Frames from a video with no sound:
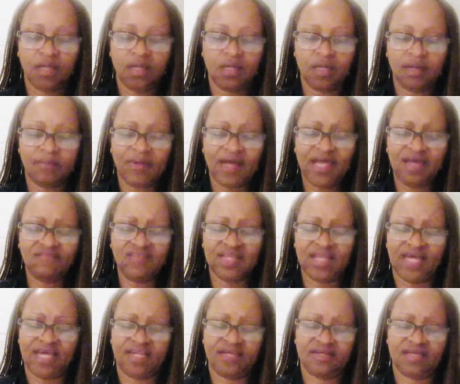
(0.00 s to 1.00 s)
I have a
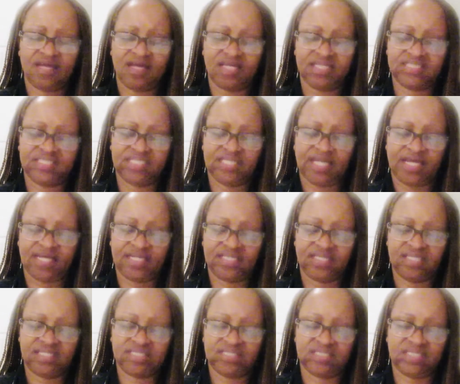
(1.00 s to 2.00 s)
lot of content
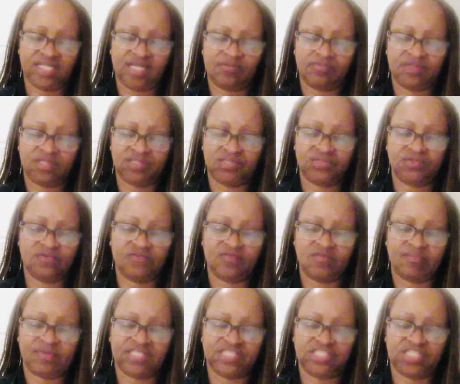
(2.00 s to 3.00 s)
ideas that I want to do for
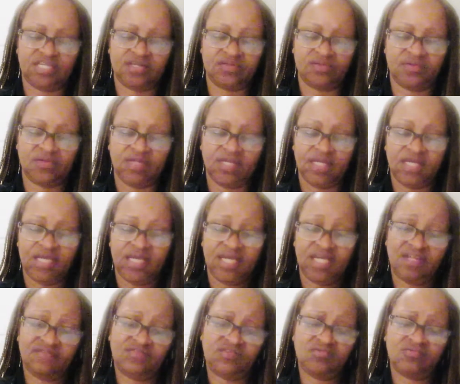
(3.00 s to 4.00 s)
my channel.
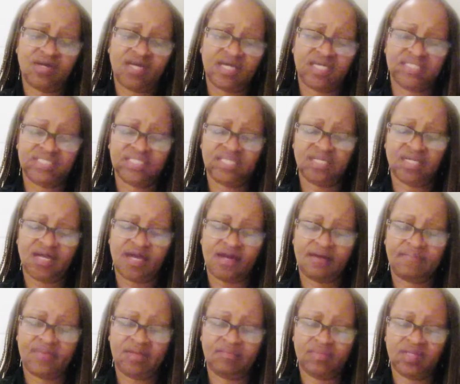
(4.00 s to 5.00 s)
And if you guys can
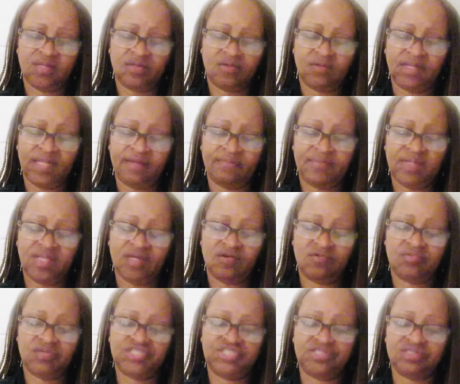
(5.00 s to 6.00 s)
comment below and let me
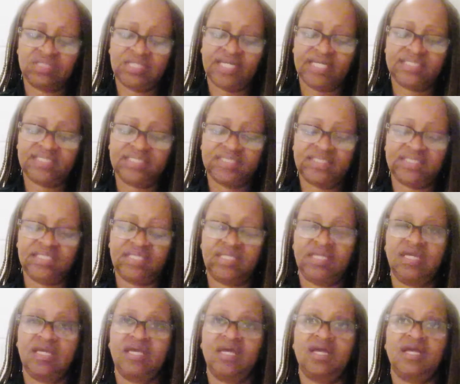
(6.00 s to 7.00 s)
know what you'd like to
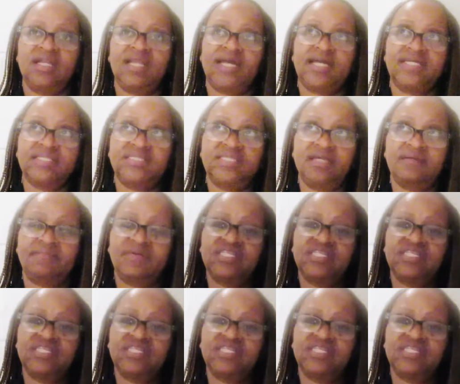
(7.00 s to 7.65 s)
see. Like I said,